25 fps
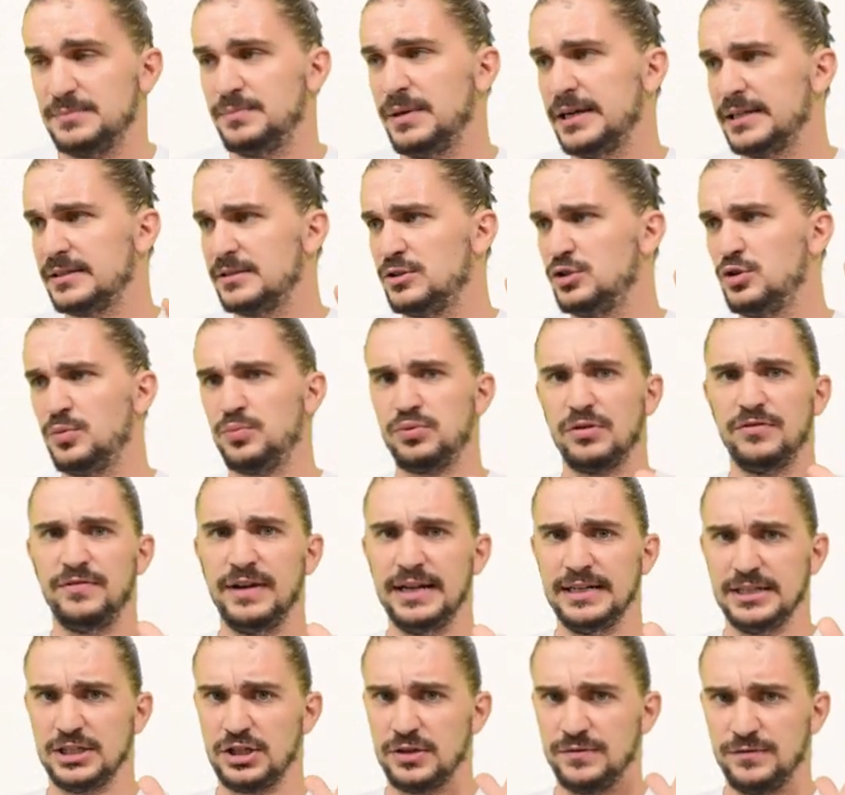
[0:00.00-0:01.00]
But to
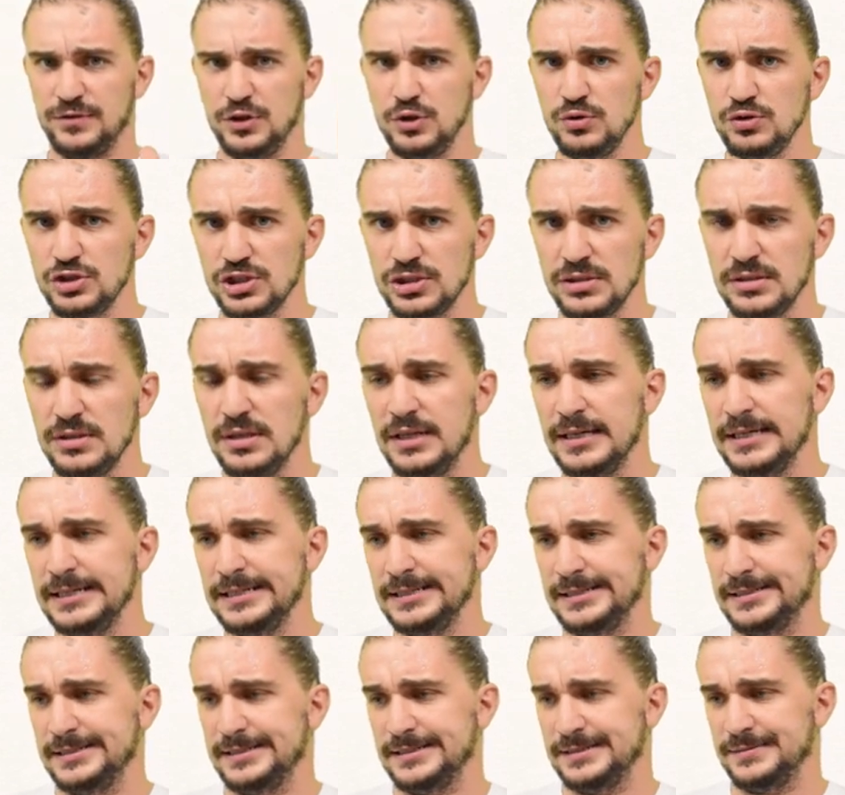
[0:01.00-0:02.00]
prevent confusion,
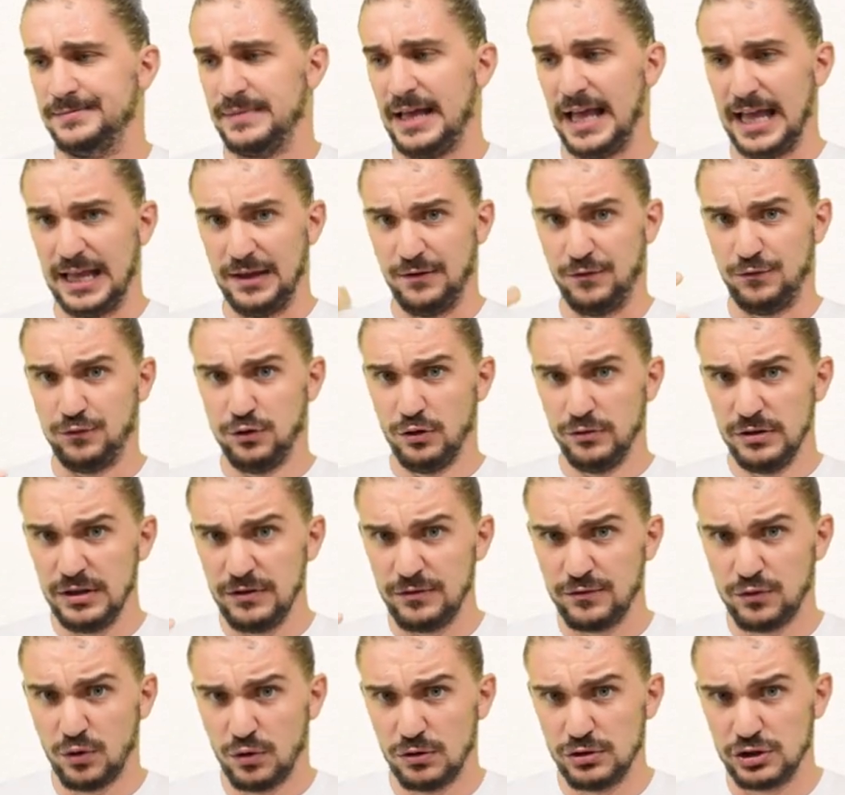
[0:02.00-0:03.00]
a fully
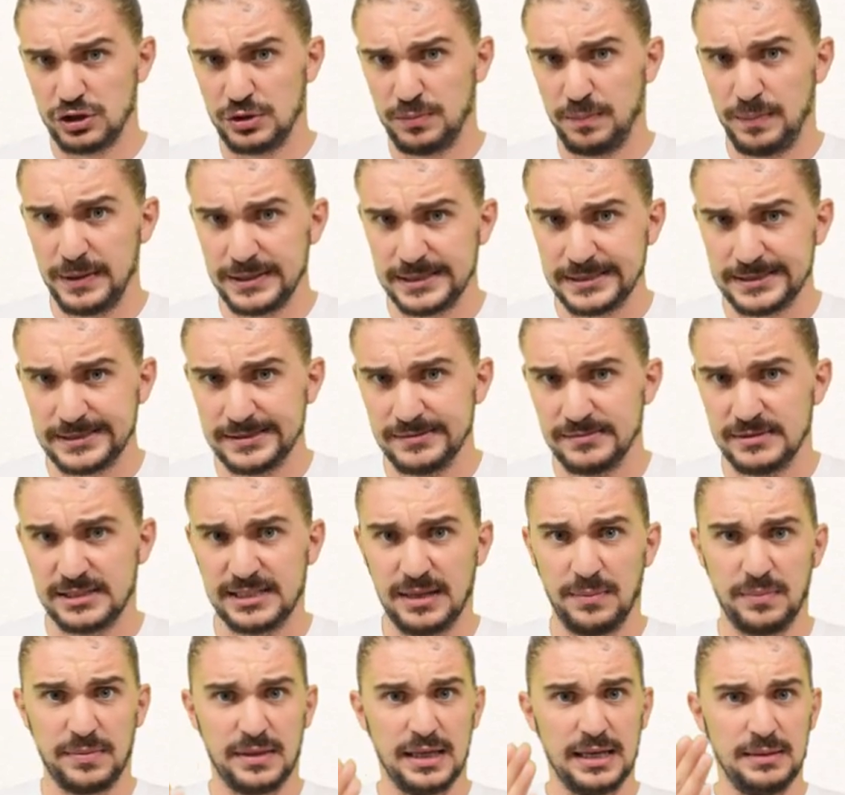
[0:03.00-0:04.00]
forged piston,
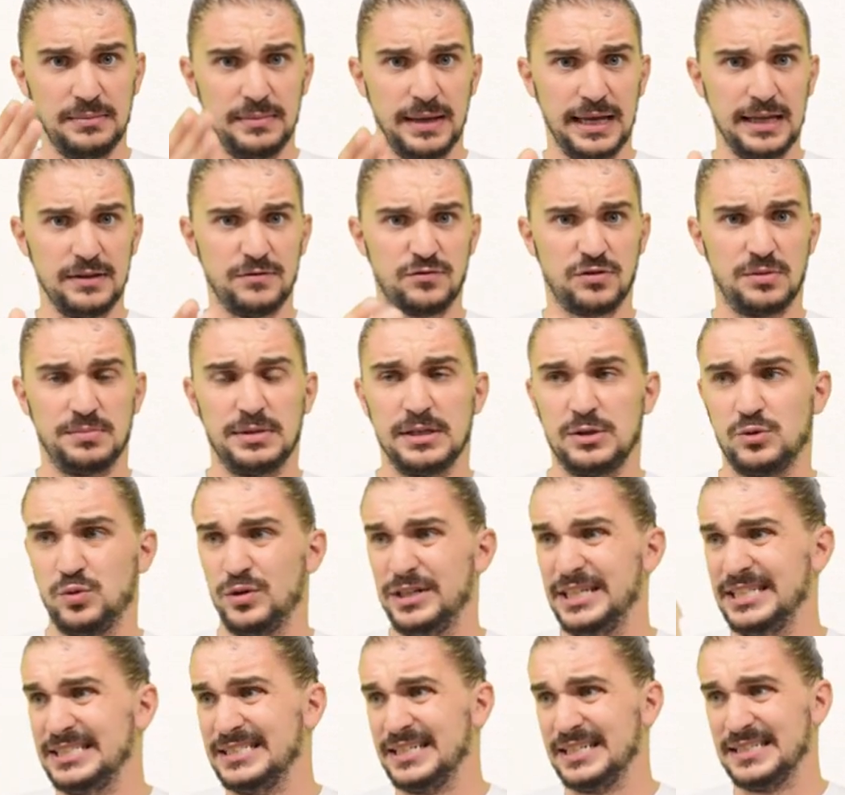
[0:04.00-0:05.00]
something made from the
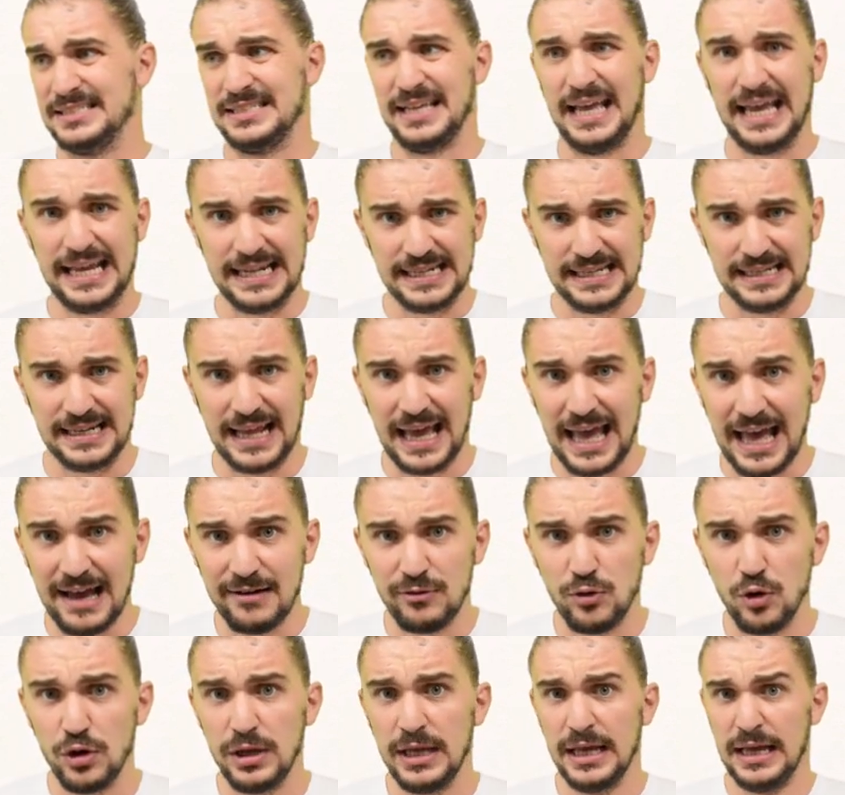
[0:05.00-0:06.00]
2618
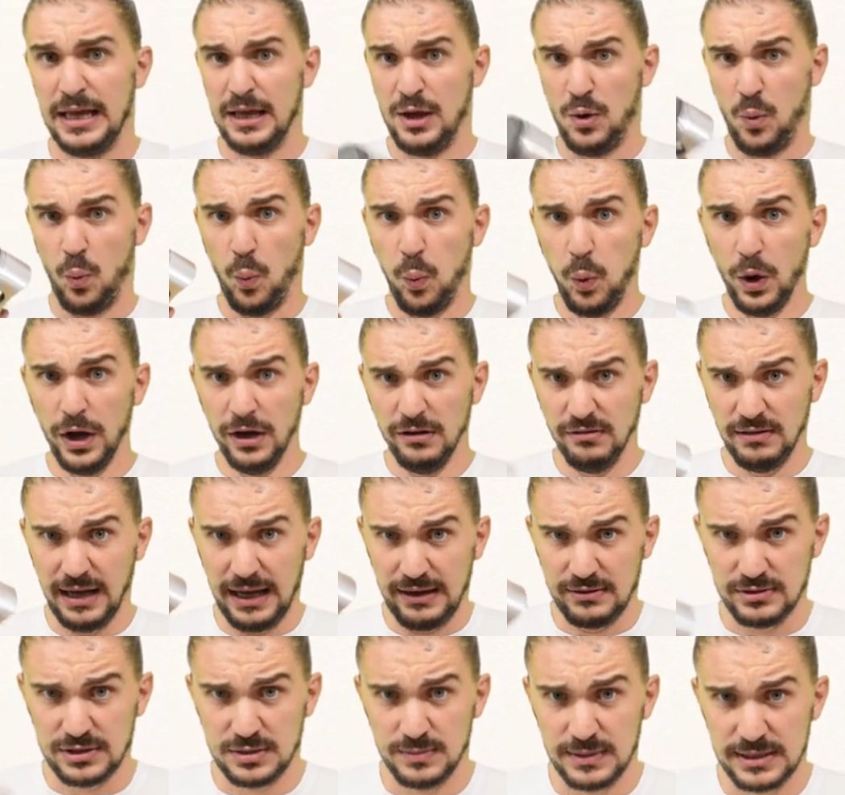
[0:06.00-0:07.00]
alloy, will
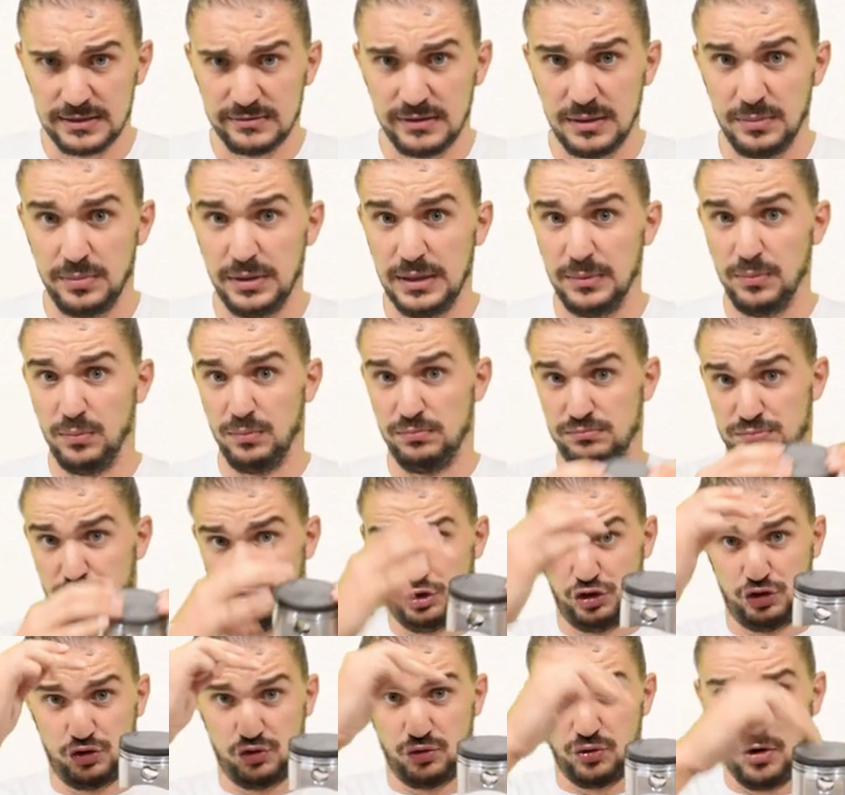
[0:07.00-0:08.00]
ultimately be
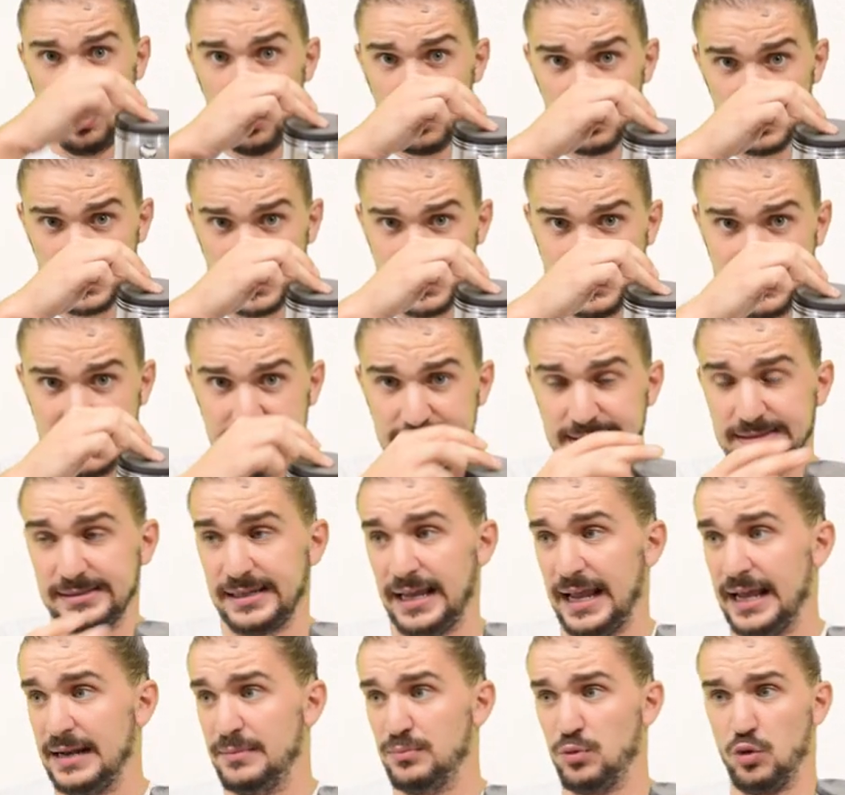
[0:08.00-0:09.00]
stronger than this
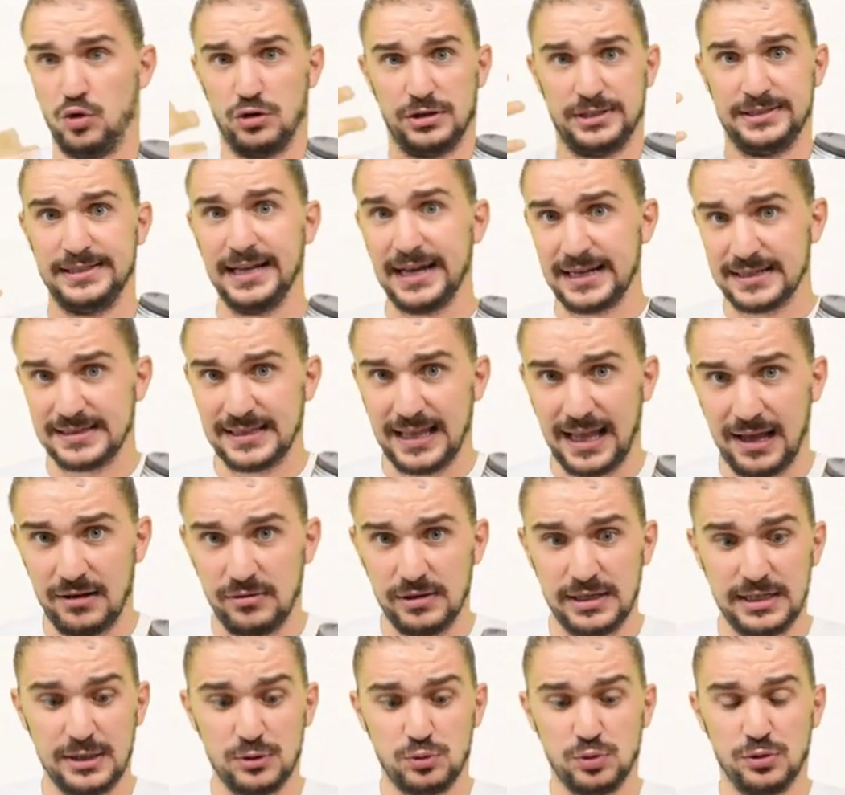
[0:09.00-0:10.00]
and more ductile,
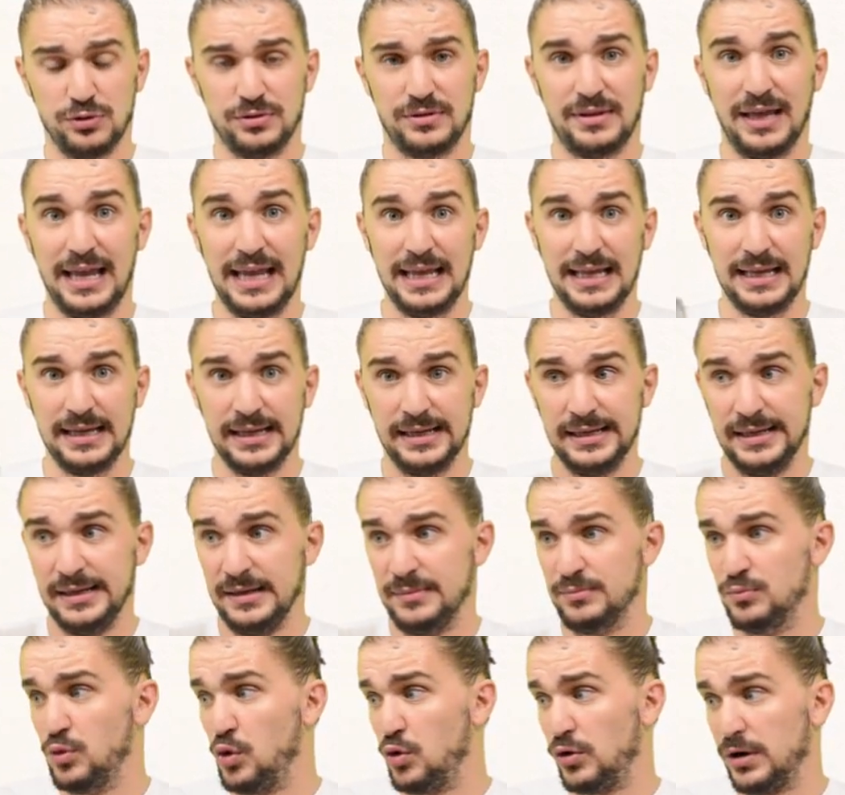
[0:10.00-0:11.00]
and it will take
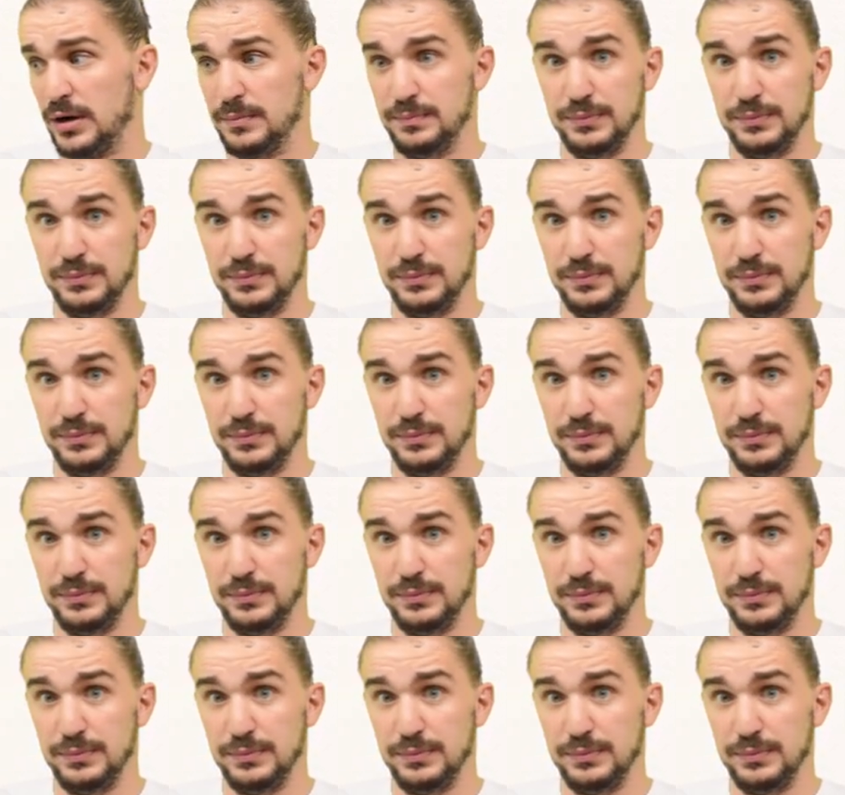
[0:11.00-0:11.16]
more